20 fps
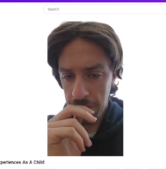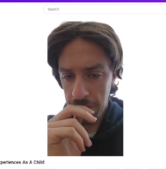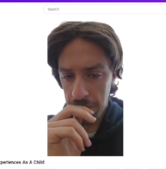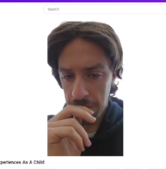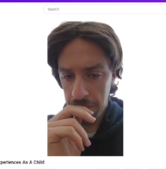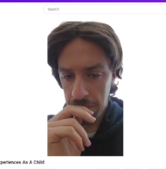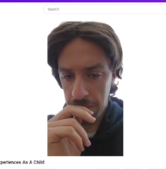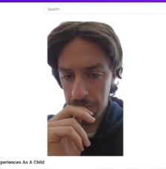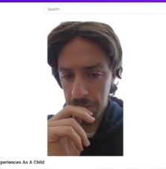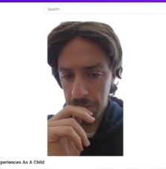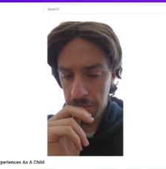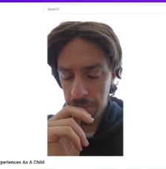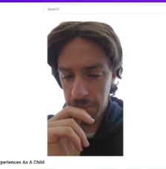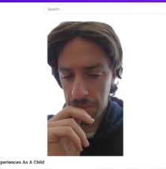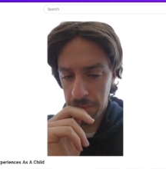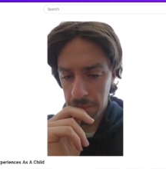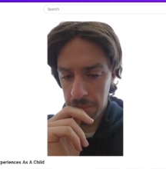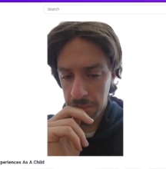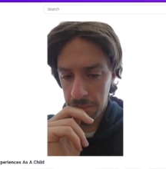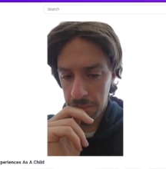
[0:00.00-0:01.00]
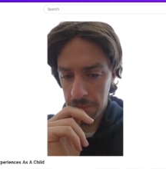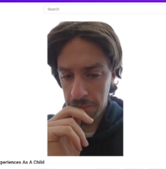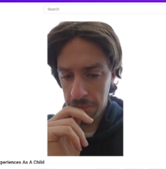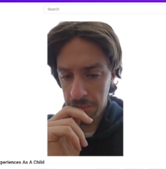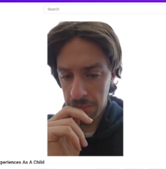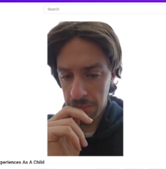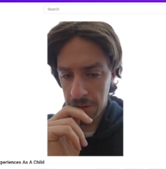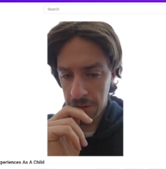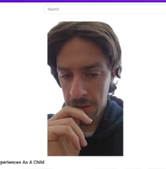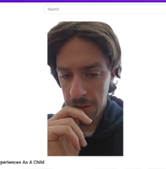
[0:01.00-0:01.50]

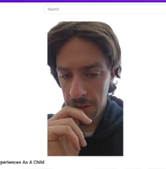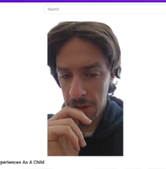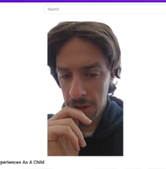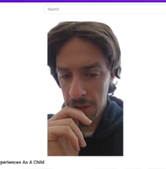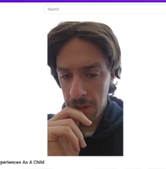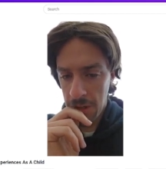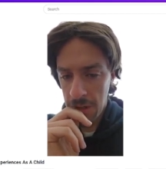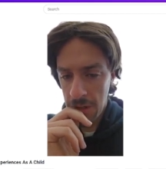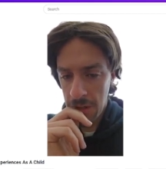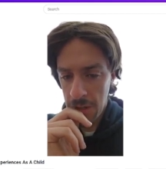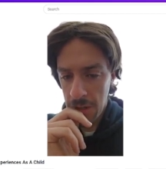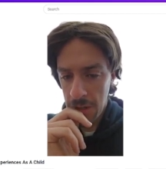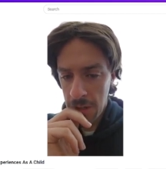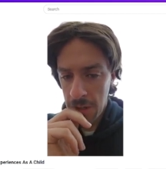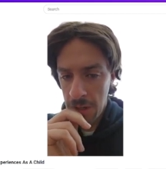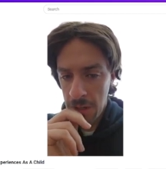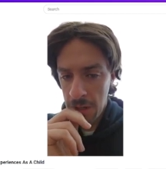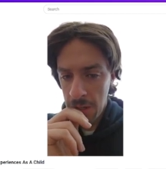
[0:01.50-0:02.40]
[no speech]